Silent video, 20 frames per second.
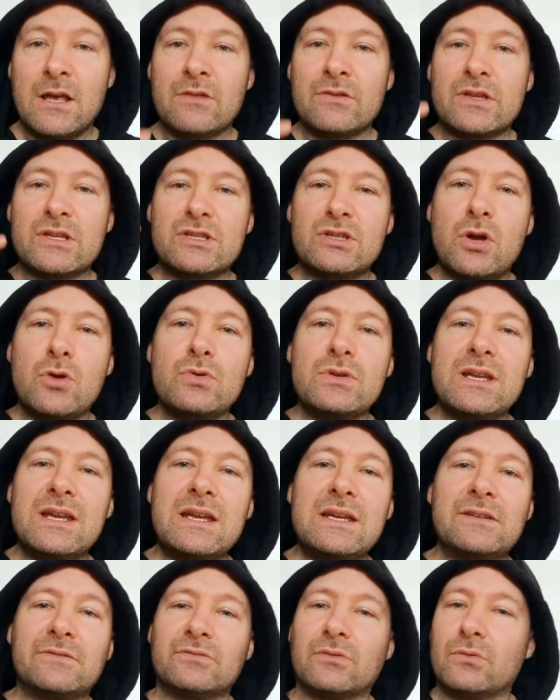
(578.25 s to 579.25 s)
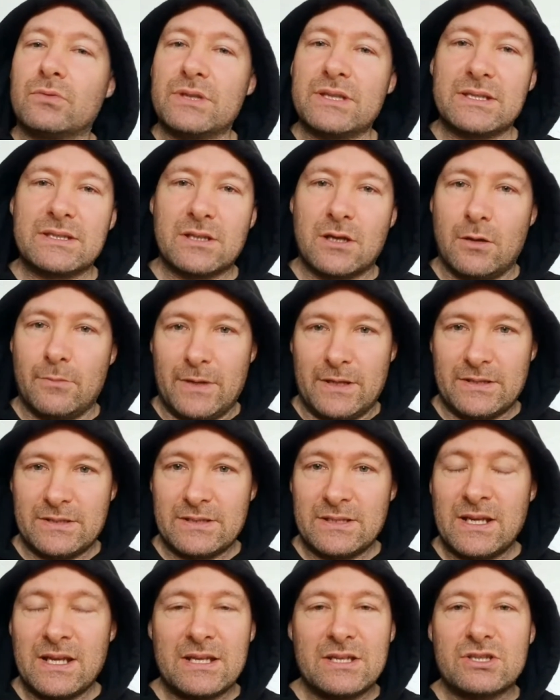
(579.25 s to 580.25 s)
There's no need for all these
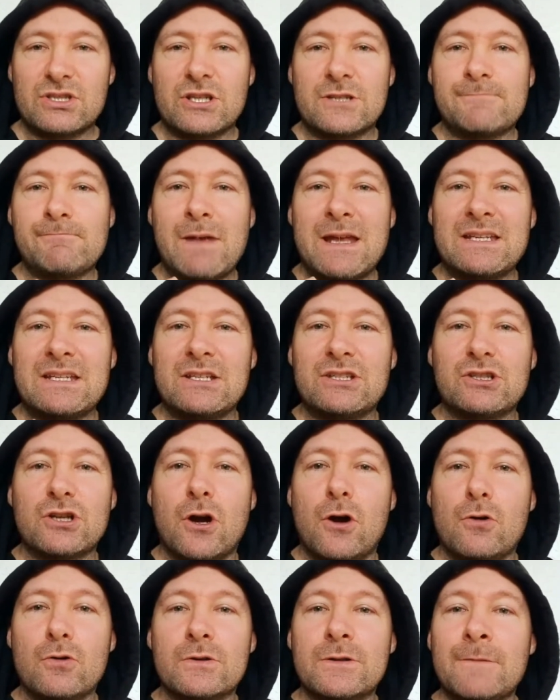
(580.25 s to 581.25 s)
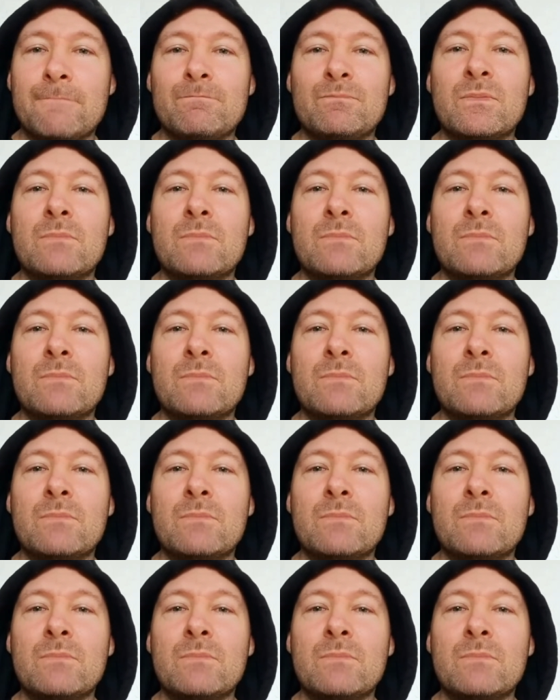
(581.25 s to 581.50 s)
comments. It's just petty child